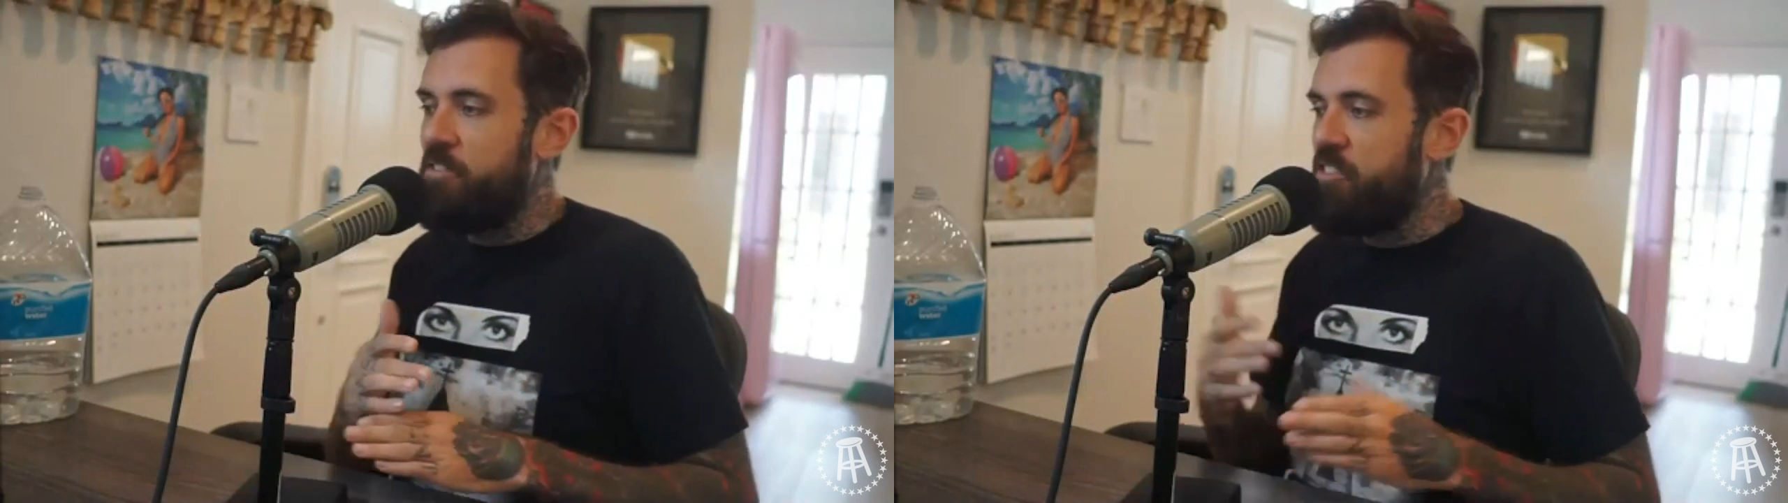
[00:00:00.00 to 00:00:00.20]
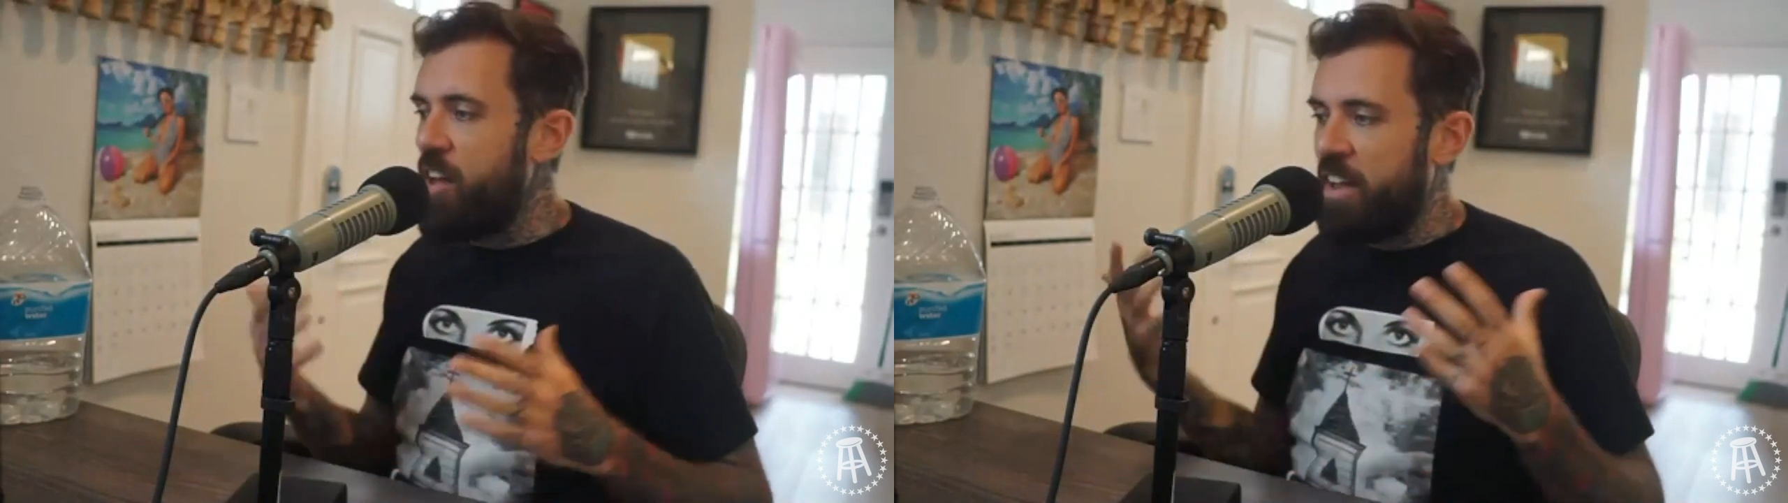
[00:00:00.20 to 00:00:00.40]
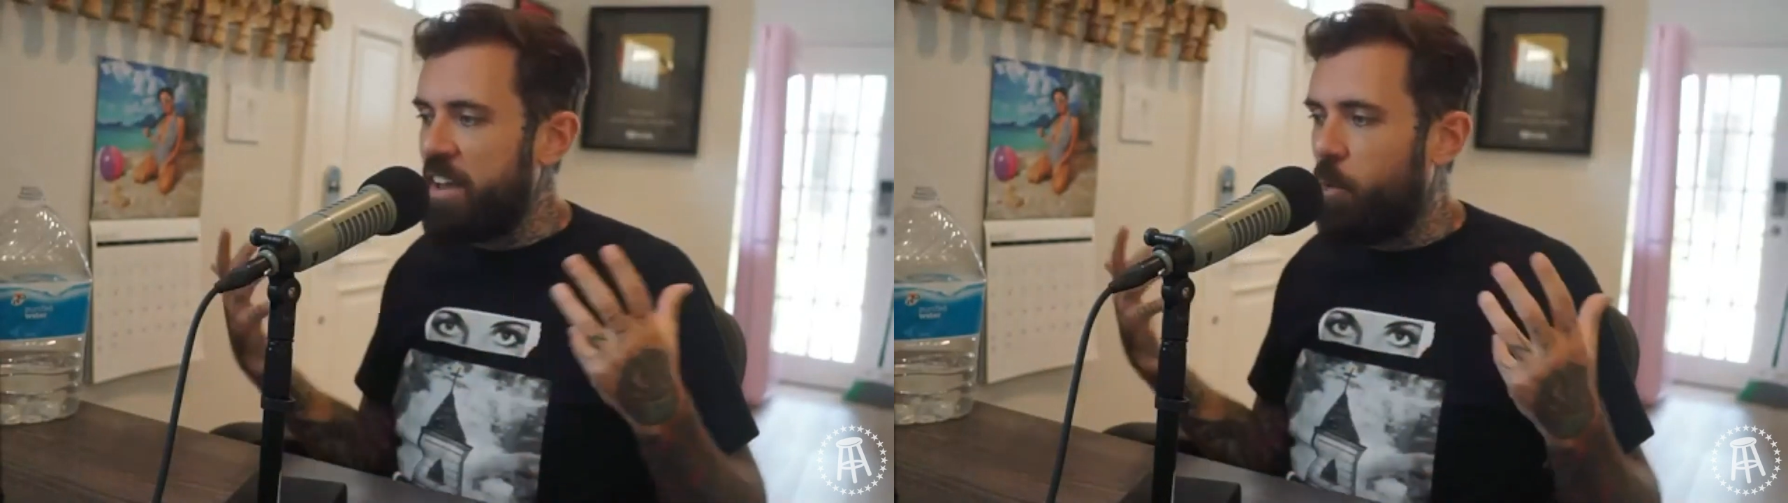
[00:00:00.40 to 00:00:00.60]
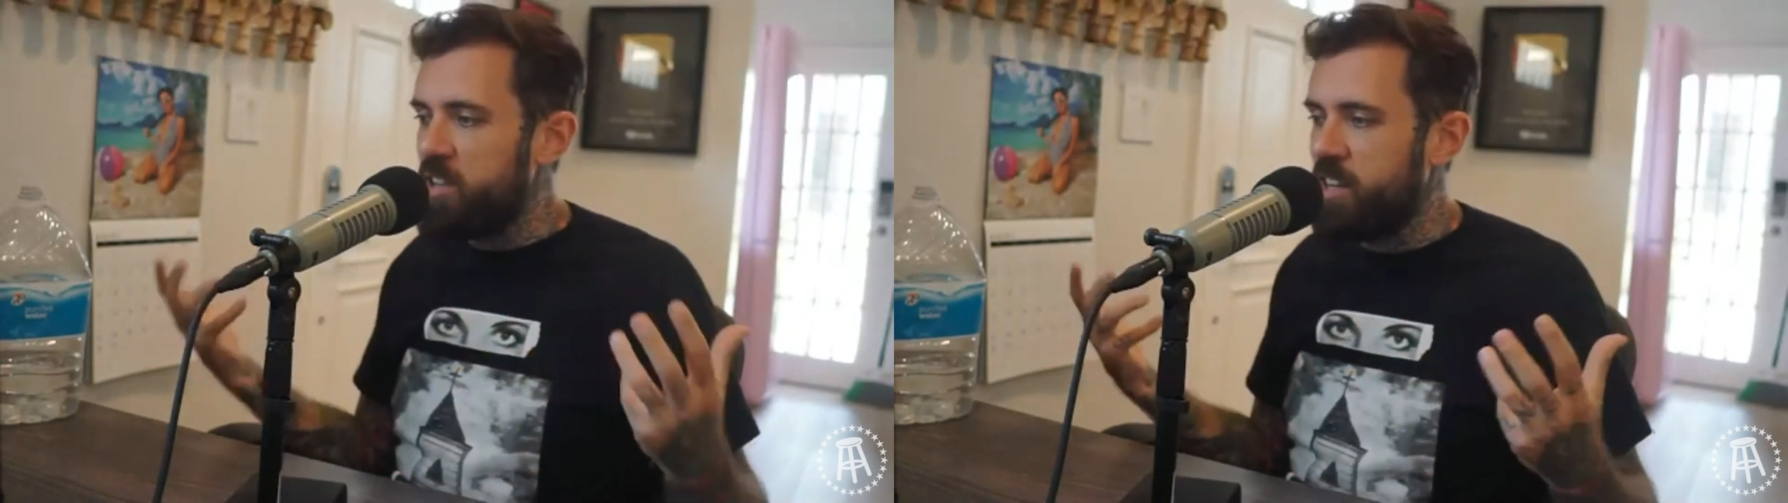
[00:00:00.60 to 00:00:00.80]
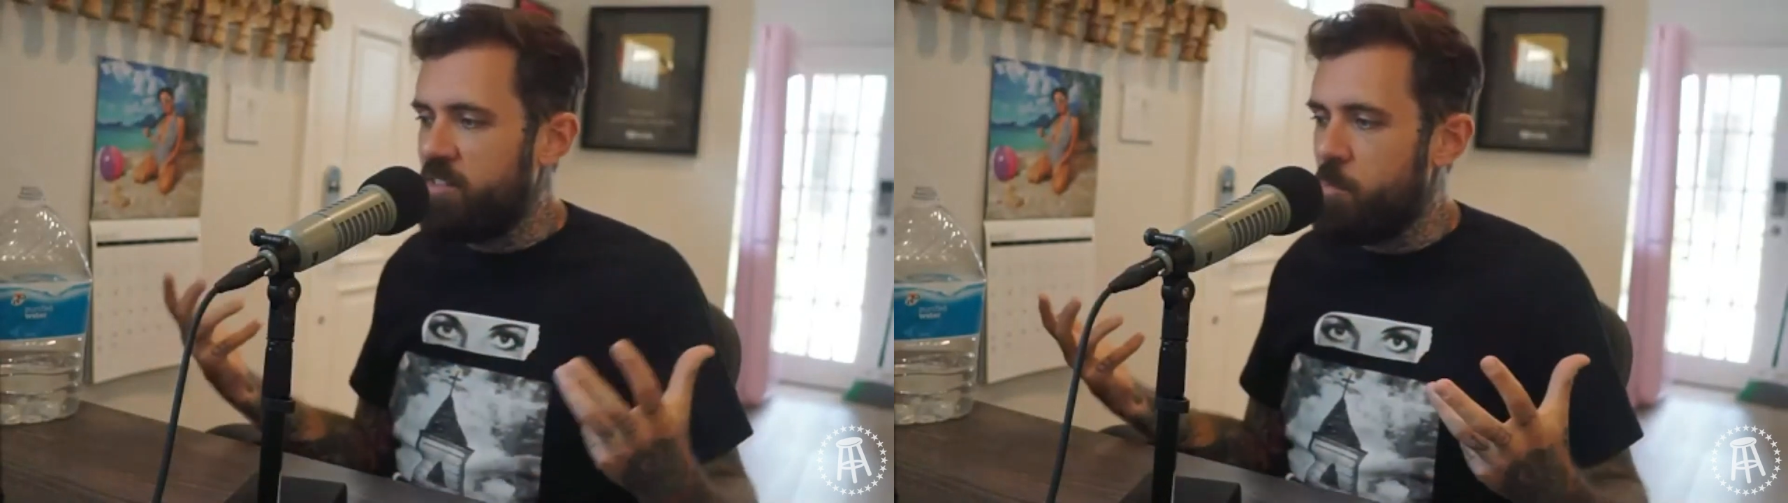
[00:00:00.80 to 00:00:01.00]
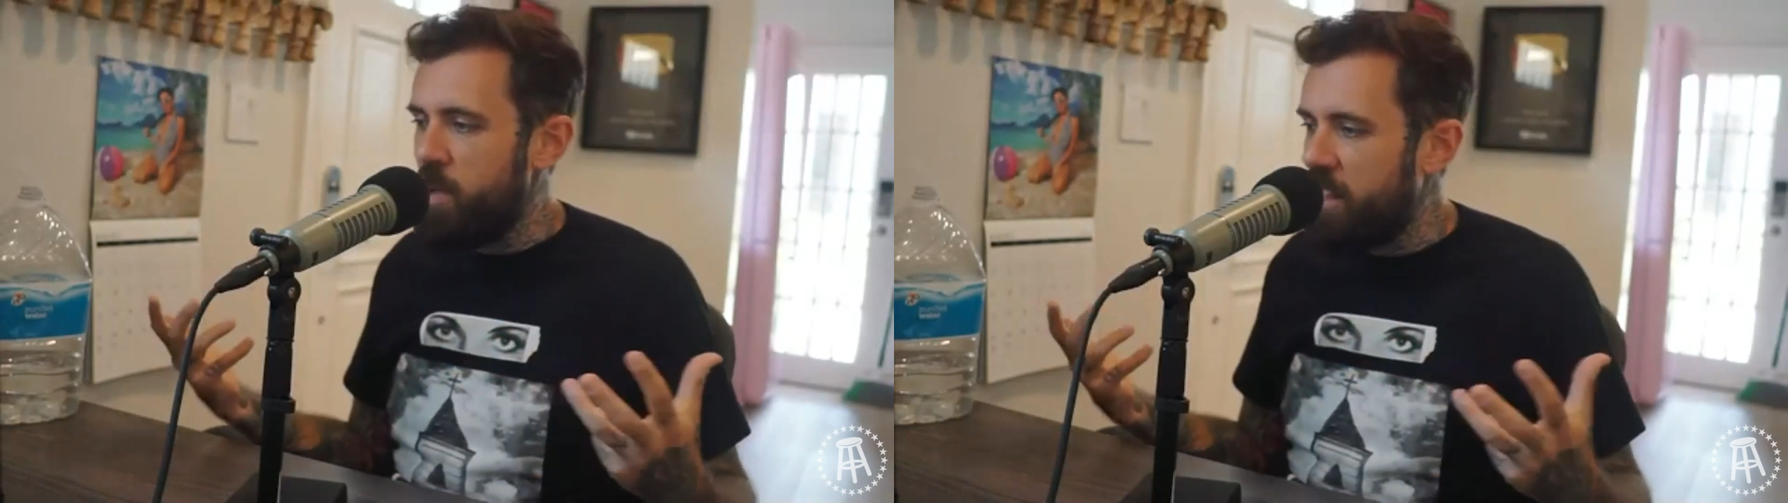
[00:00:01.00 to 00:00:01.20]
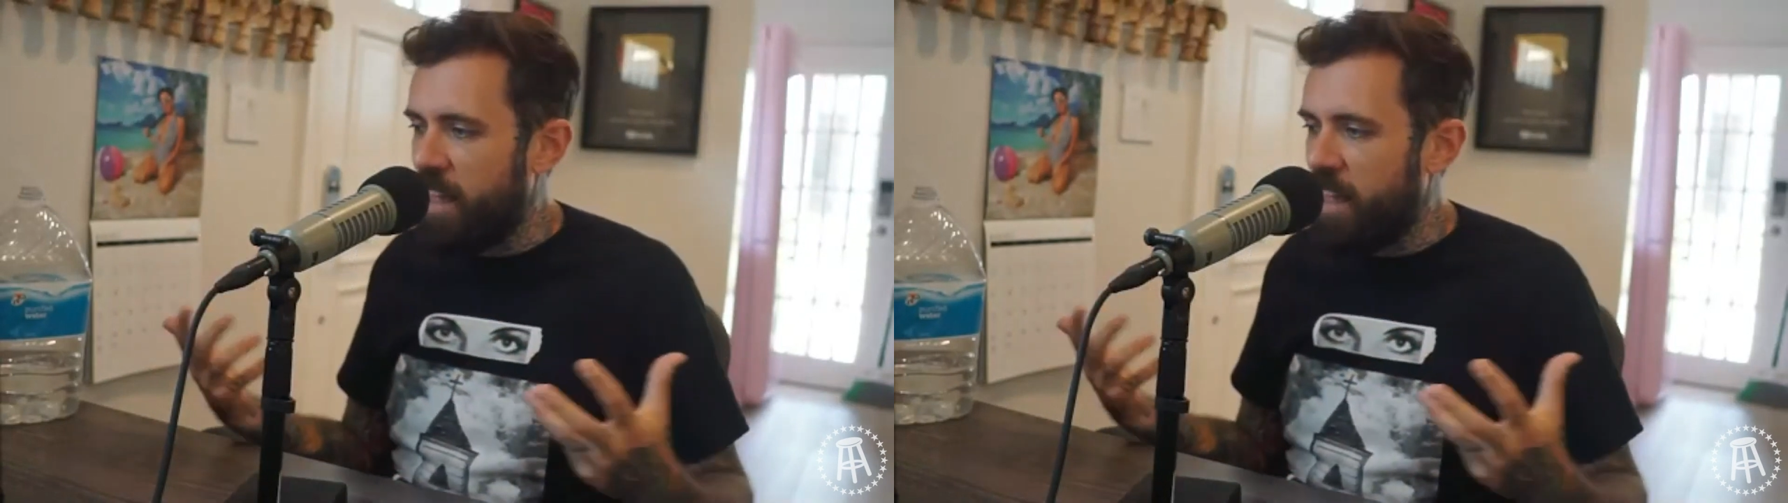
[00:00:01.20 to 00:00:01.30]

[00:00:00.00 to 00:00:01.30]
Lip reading: felt like it wasn't even me.